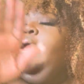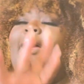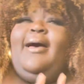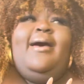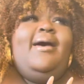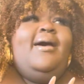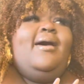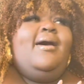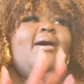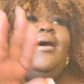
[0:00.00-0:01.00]

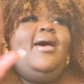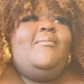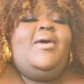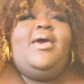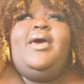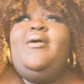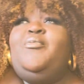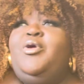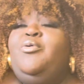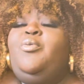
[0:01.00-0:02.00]
I'm
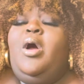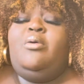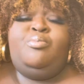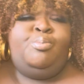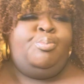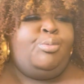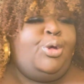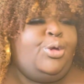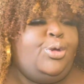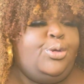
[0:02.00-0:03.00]
everywhere
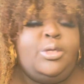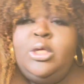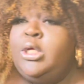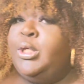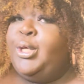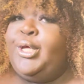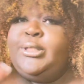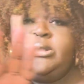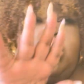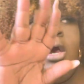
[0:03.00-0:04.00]
woman
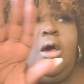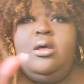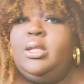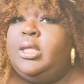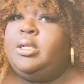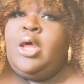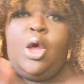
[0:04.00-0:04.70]
is all in